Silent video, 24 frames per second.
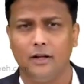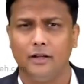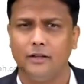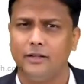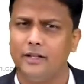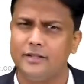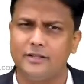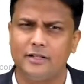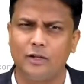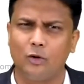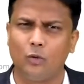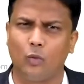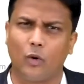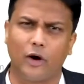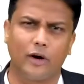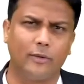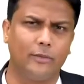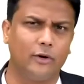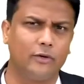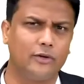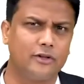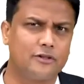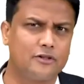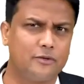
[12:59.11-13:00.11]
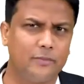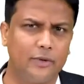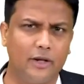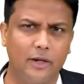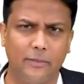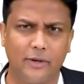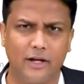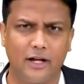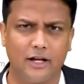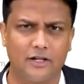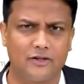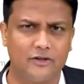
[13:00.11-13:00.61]
Then sir, what about the superior
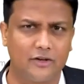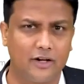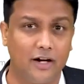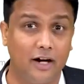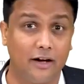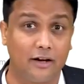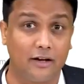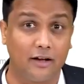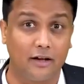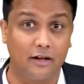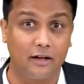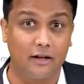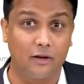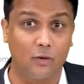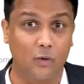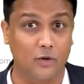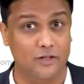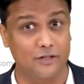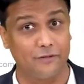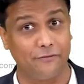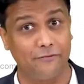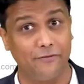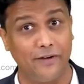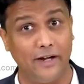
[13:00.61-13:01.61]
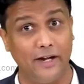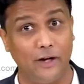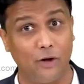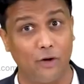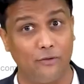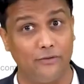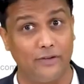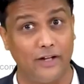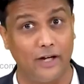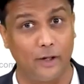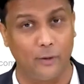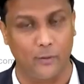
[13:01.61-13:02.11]
epigastric artery? What is the fate
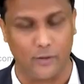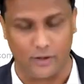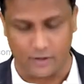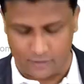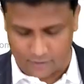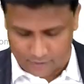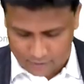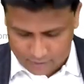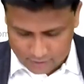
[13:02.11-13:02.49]
of that one?